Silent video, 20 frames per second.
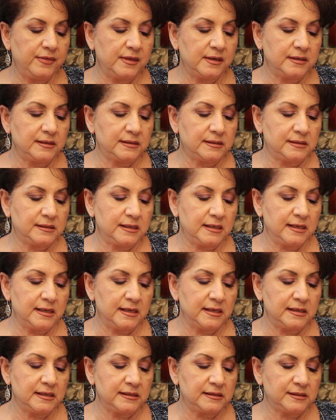this
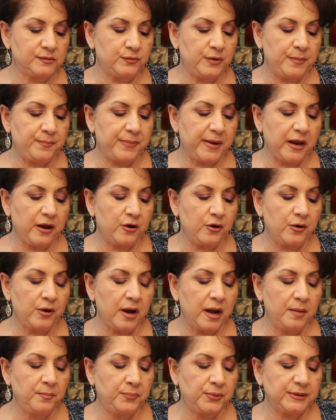is Repair
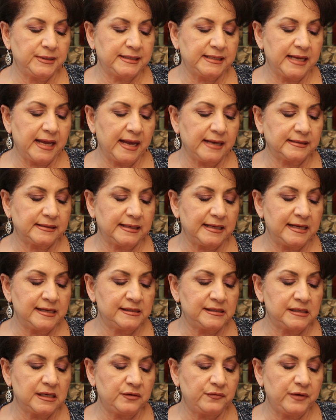and Protect
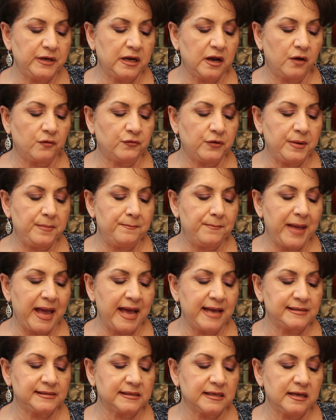Instant Recovery
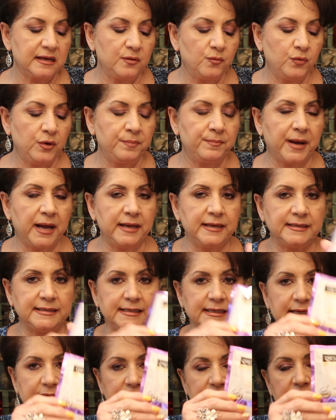Mask with
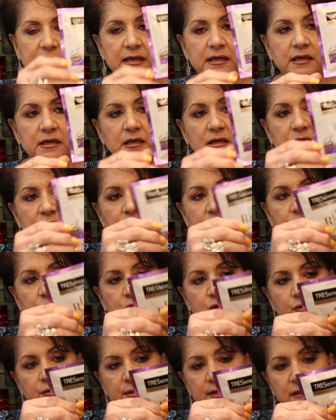biotin.
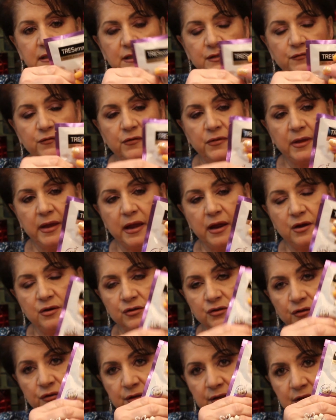So this is for the hair,
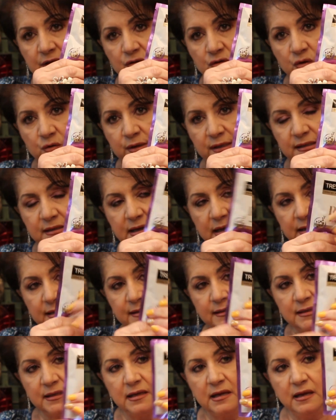so this is always
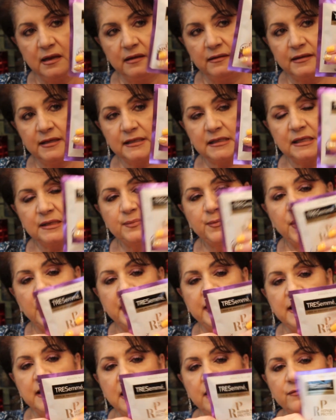nice. This is
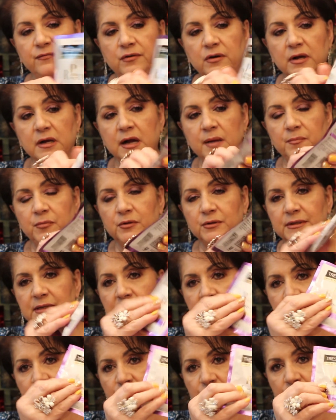probably not for a couple of
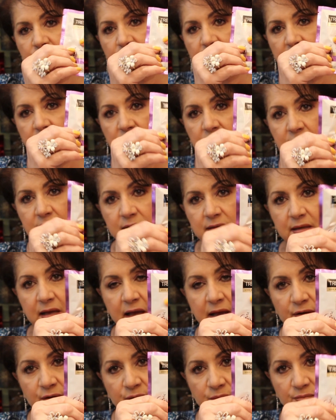times for me because
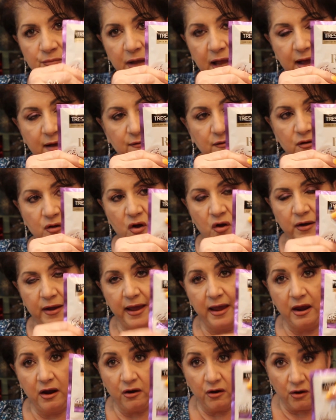I don't have long
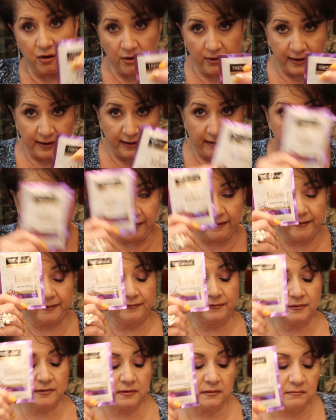hair,
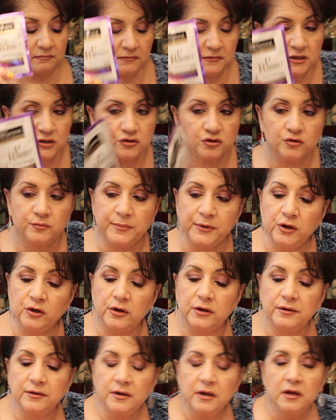and this should be
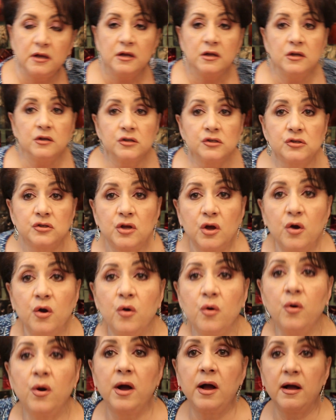good.
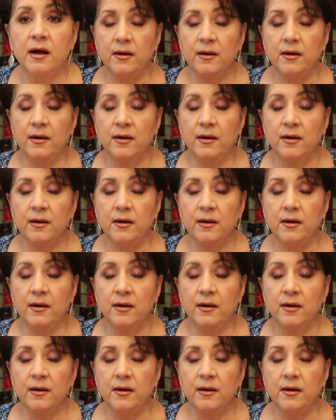So